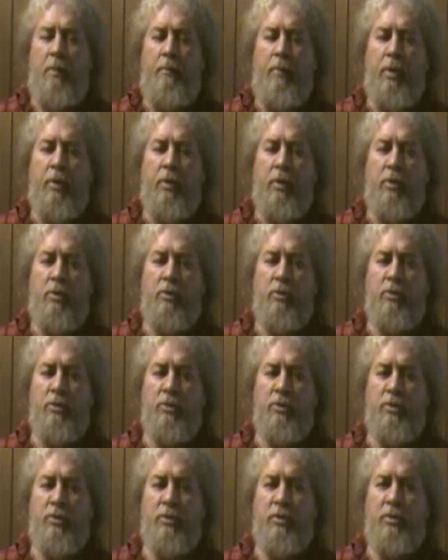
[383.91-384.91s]

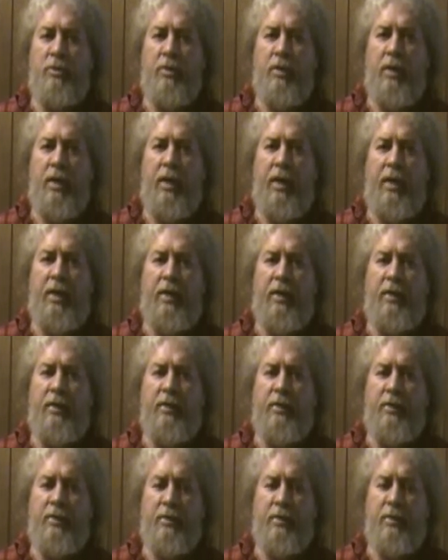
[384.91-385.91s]
miracles
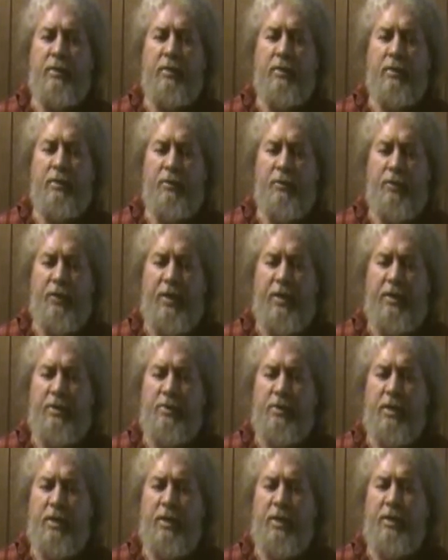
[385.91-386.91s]
and
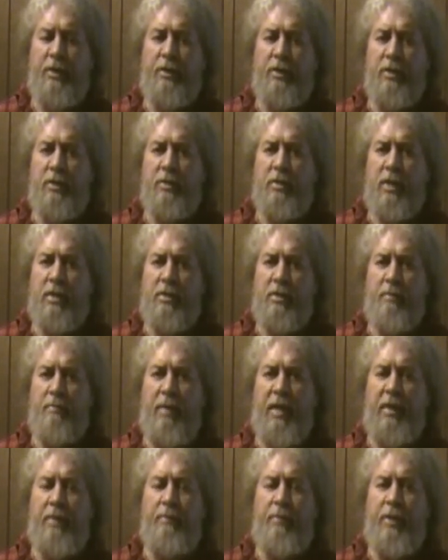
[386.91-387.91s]
things that he does as a
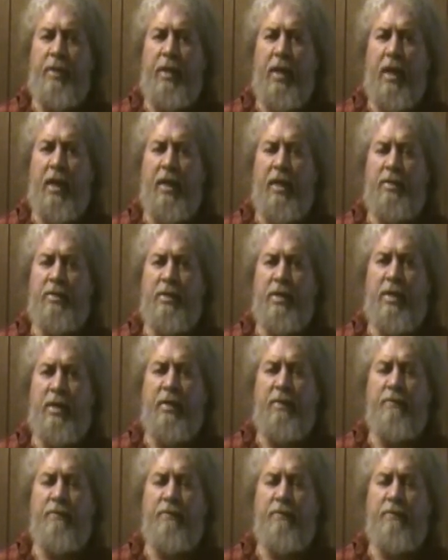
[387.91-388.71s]
baby and as an